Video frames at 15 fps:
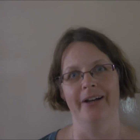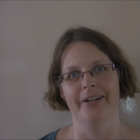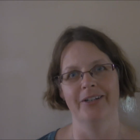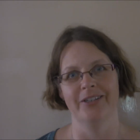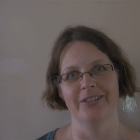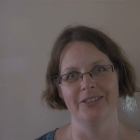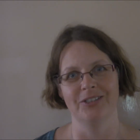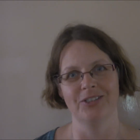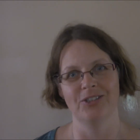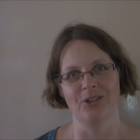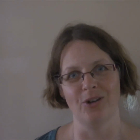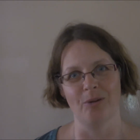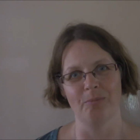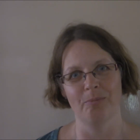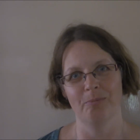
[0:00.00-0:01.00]
I couldn't
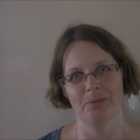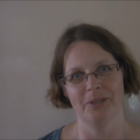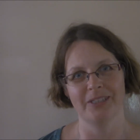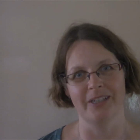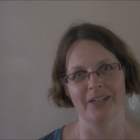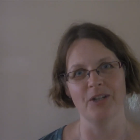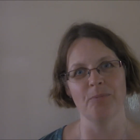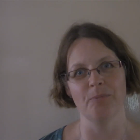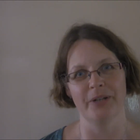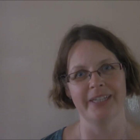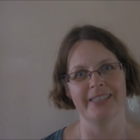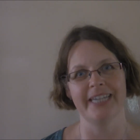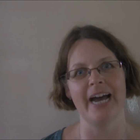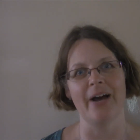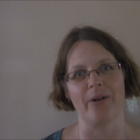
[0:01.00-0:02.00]
stop, I couldn't put
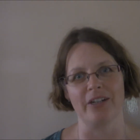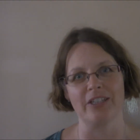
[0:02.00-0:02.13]
it down.